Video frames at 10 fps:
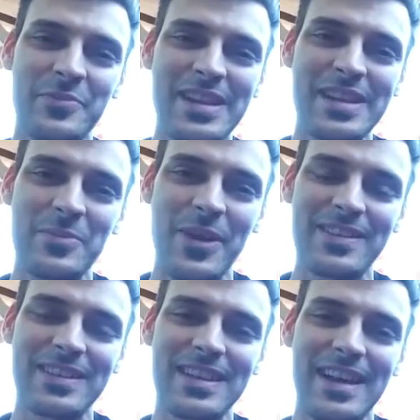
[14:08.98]
of little
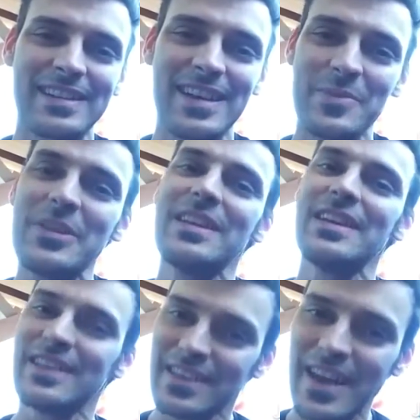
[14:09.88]
free libraries
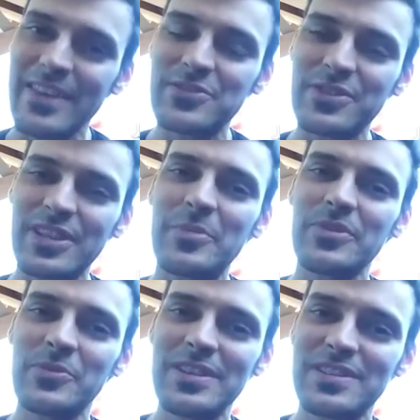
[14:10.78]
or community
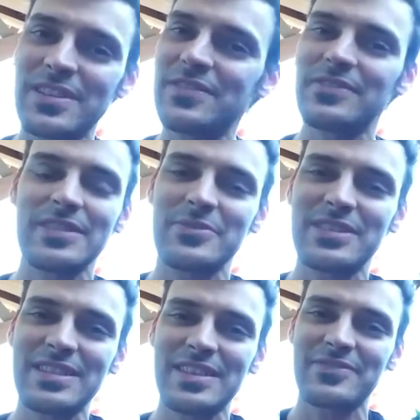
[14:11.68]
fridges in places.
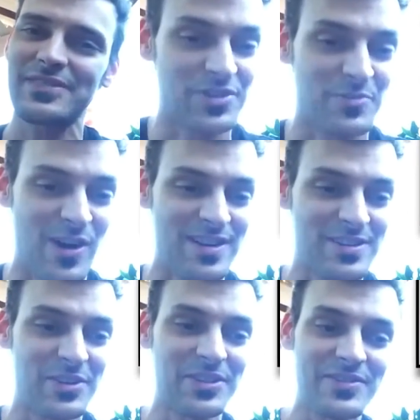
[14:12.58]
Also,
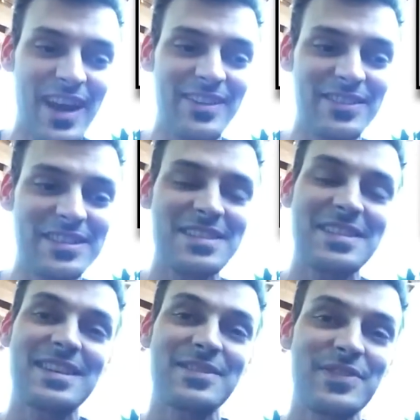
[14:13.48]
Ireland jails
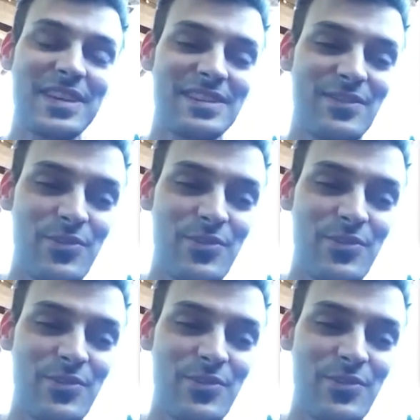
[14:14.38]
banksters